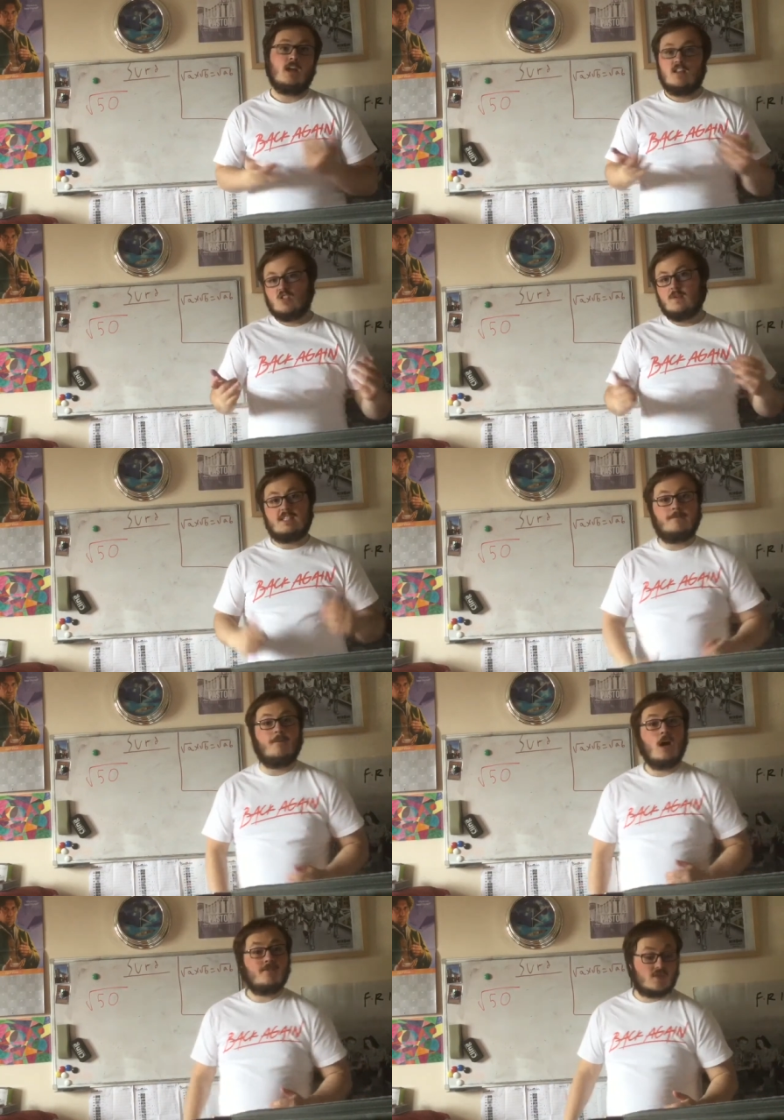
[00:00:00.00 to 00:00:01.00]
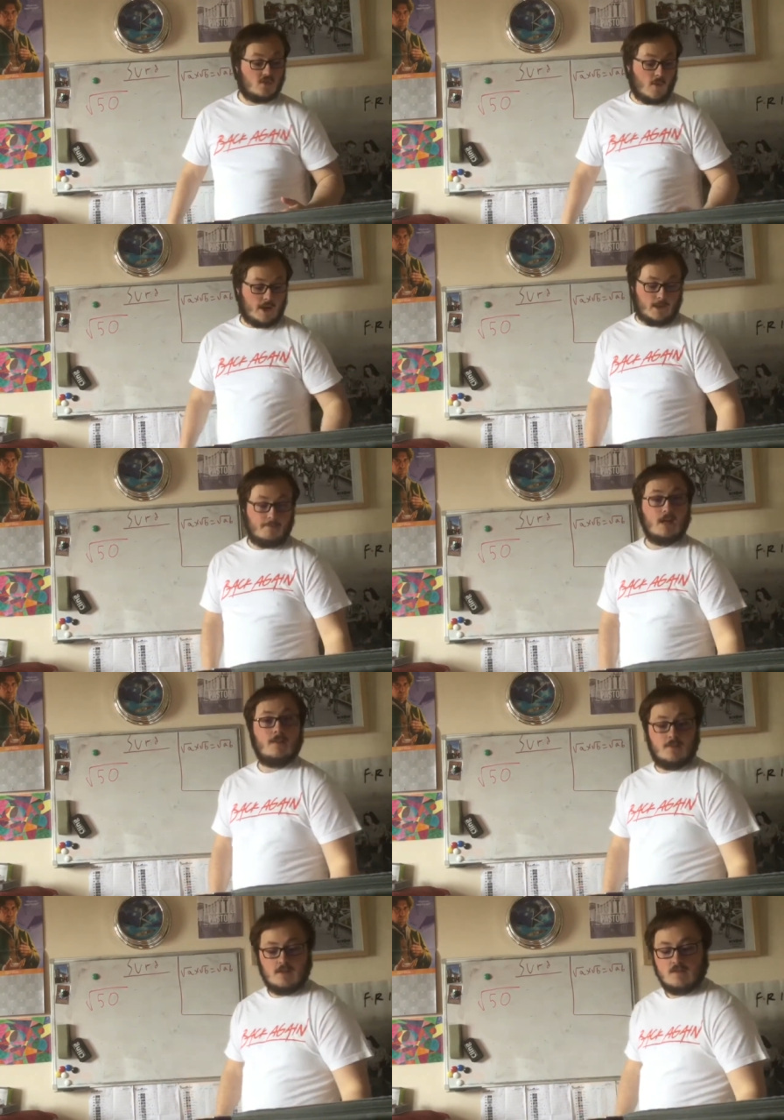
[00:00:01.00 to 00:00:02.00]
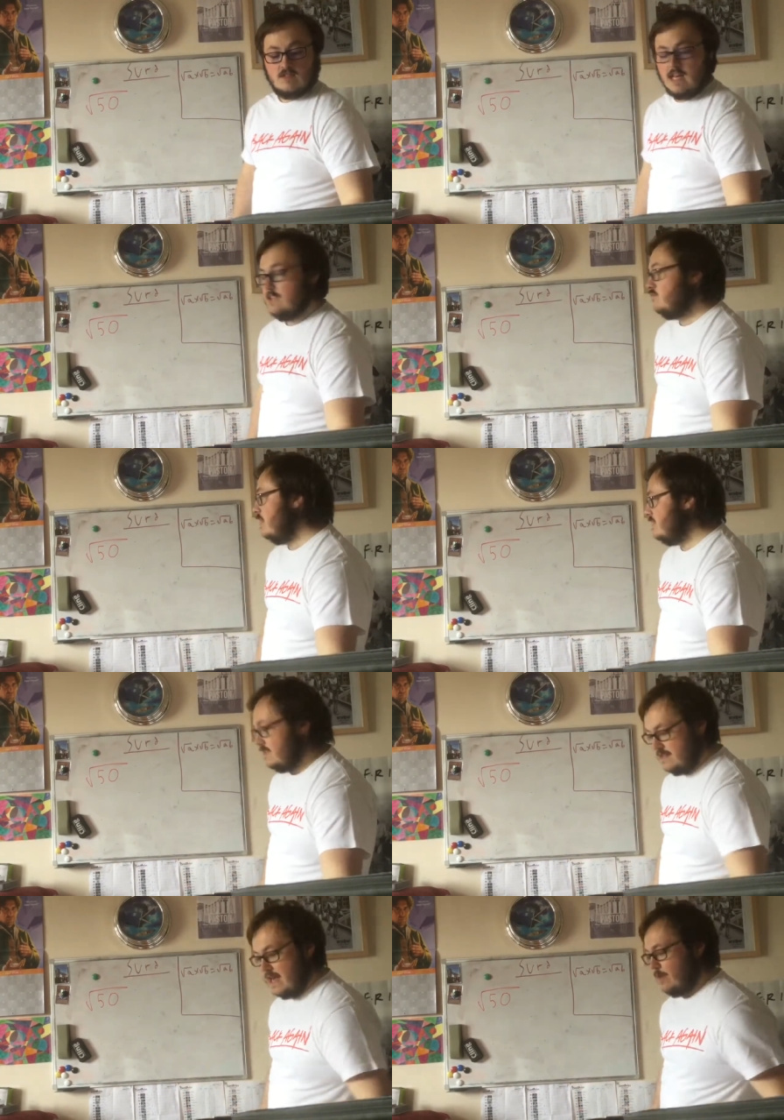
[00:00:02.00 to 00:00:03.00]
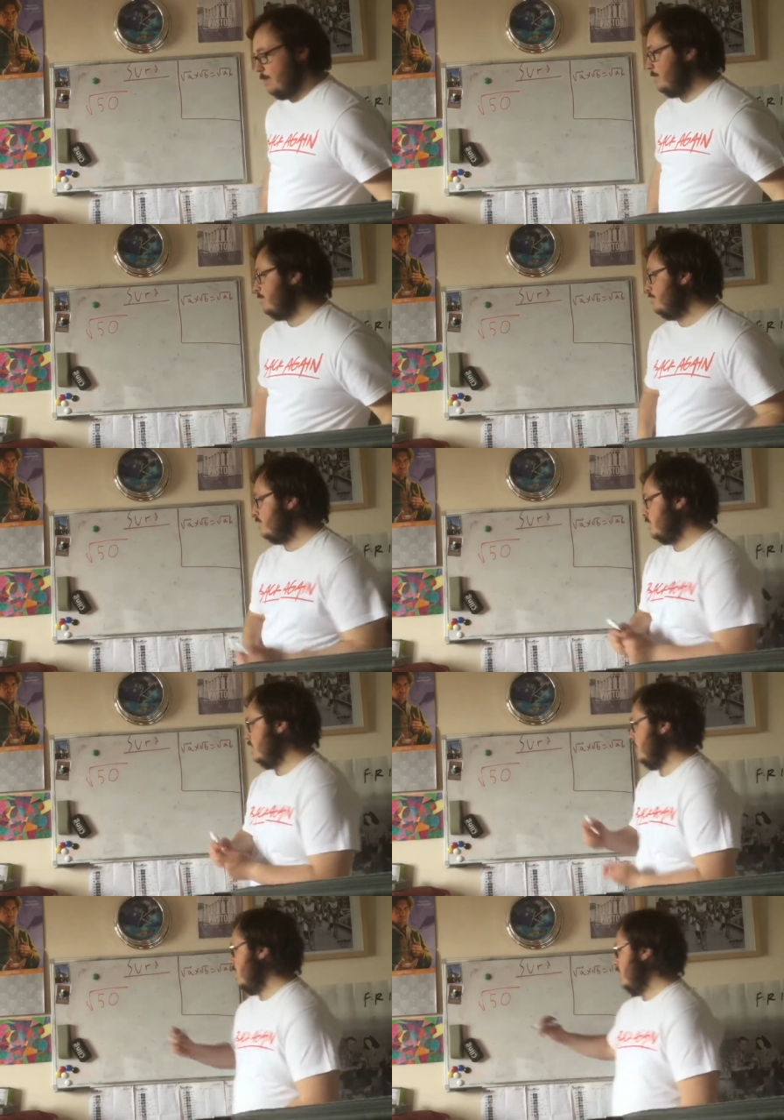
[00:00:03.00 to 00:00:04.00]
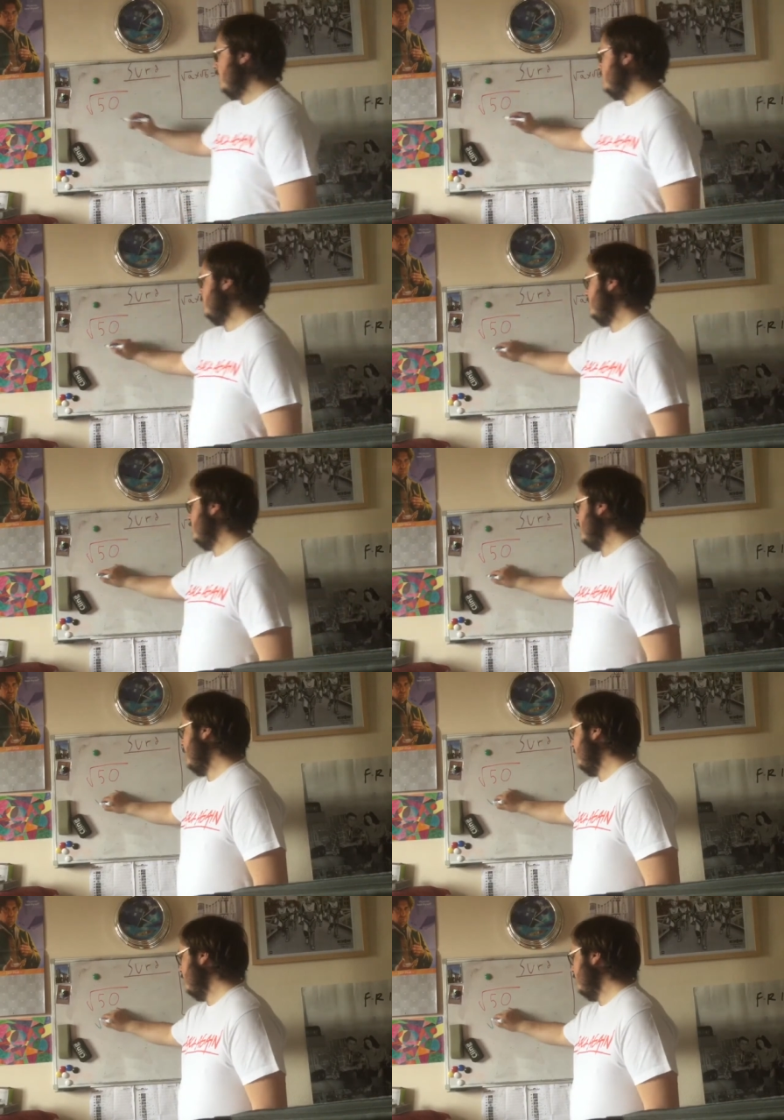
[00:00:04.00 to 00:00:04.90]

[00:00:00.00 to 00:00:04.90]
25 is a square number, so let's write it down. So it's the same as